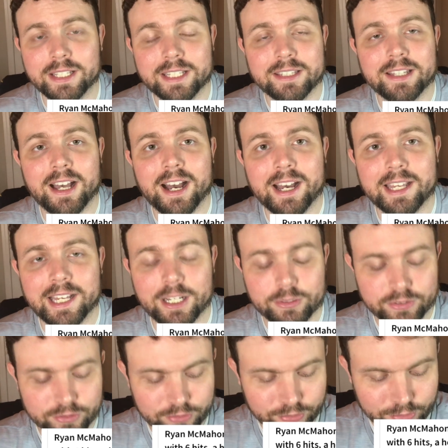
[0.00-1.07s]
in the high
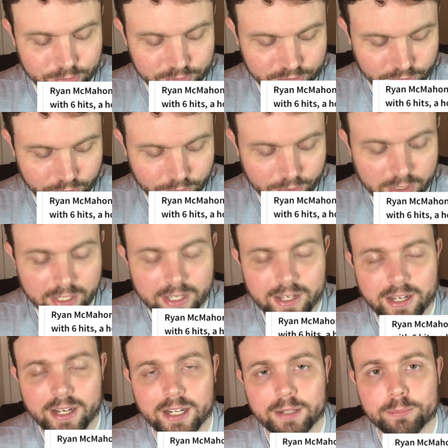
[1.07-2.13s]
altitude, so
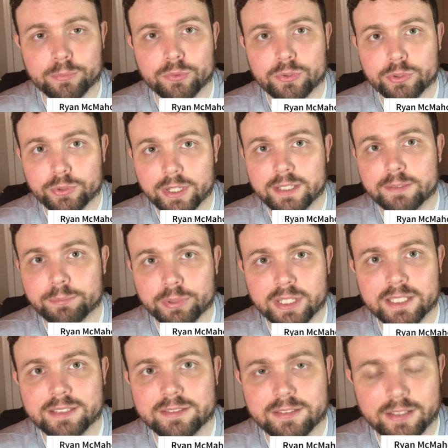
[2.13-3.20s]
great
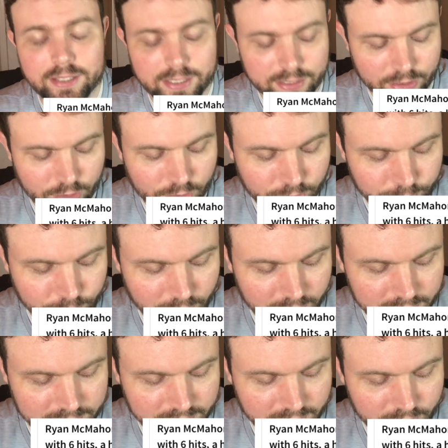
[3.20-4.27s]
place to hit home runs.